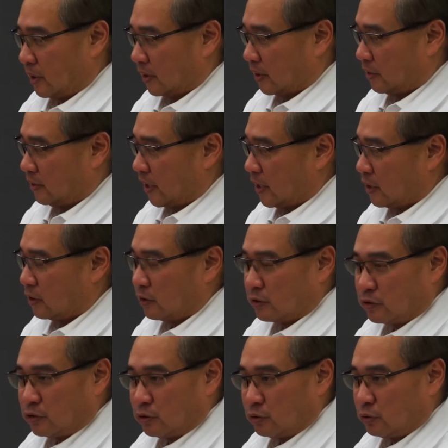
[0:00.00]
container
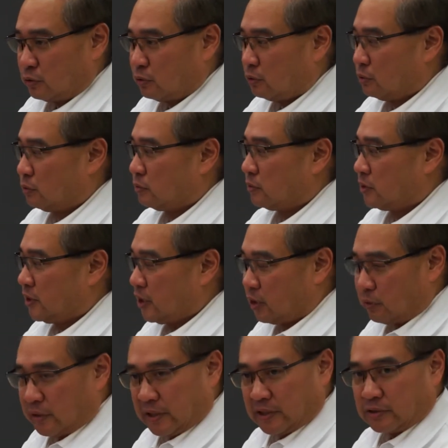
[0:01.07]
to
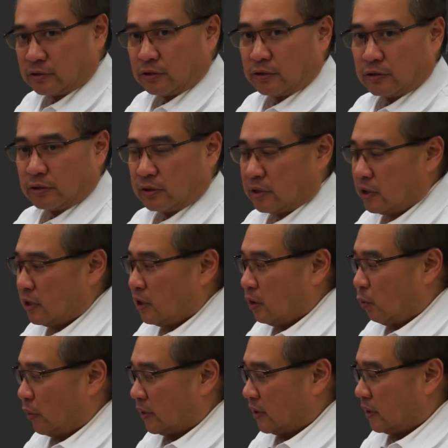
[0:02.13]
decrease or
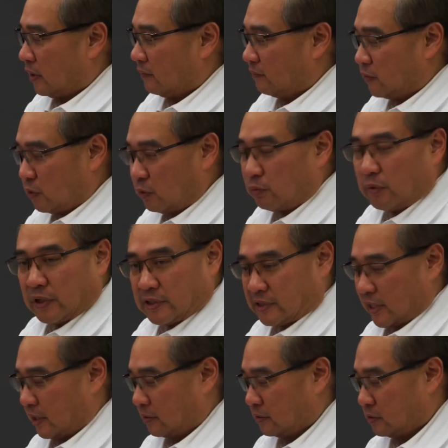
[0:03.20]
when the fluid runs
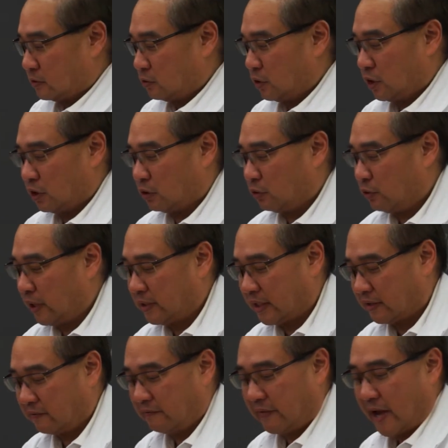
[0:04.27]
out. So it'll create
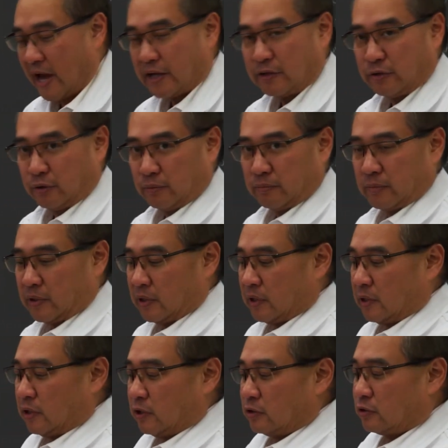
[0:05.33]
like a vacuum.
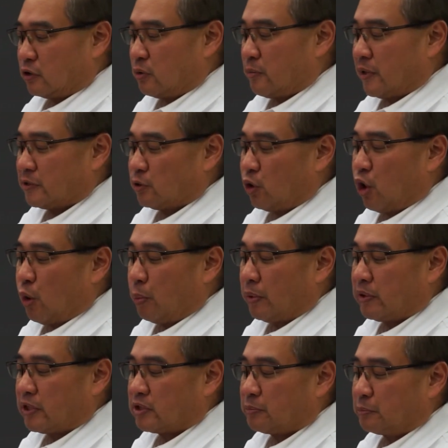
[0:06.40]
So you must
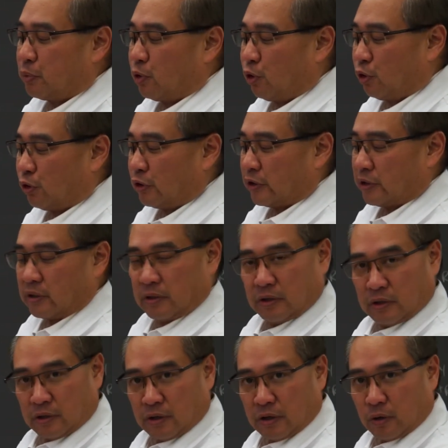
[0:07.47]
open this port
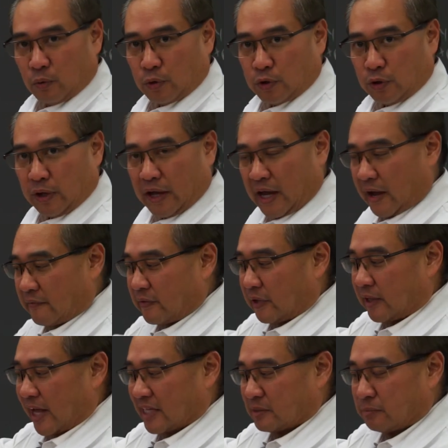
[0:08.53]
when you have the
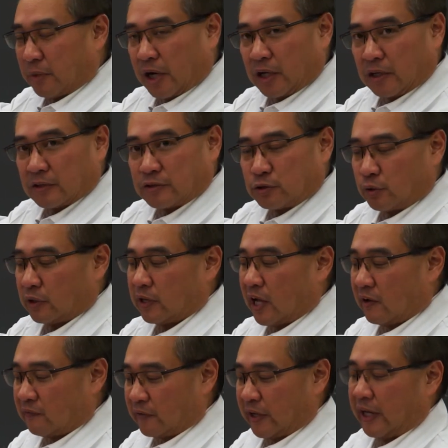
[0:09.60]
glass bottles to
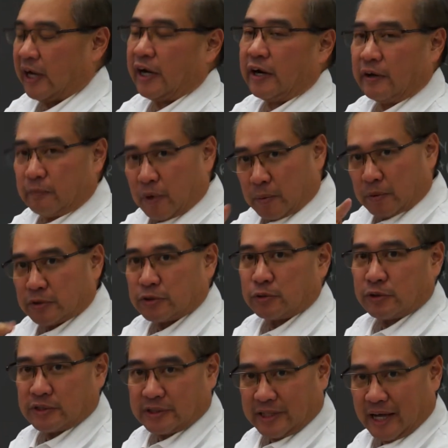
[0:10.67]
allow for air bubbles
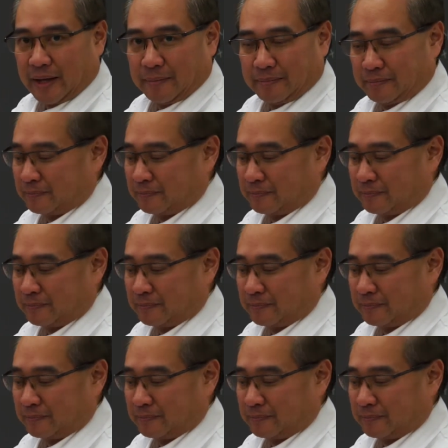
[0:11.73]
to escape.